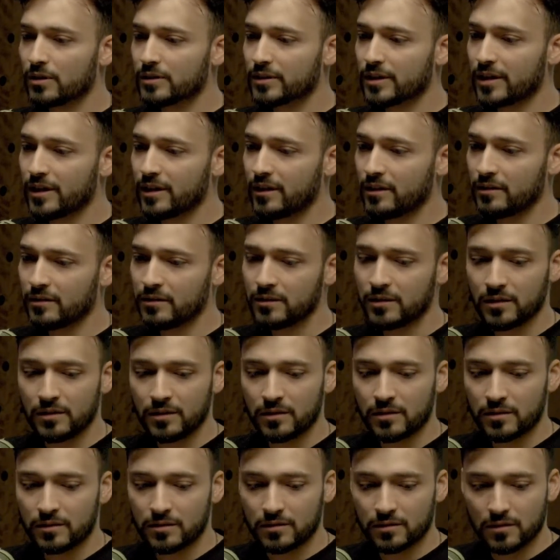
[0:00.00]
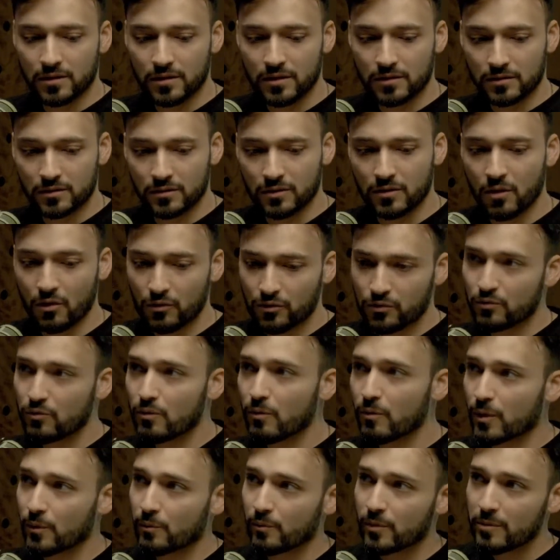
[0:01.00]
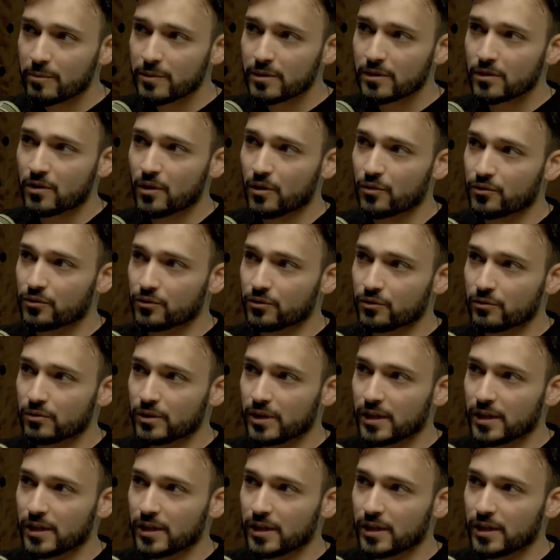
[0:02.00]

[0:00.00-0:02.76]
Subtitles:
then go through what women go through.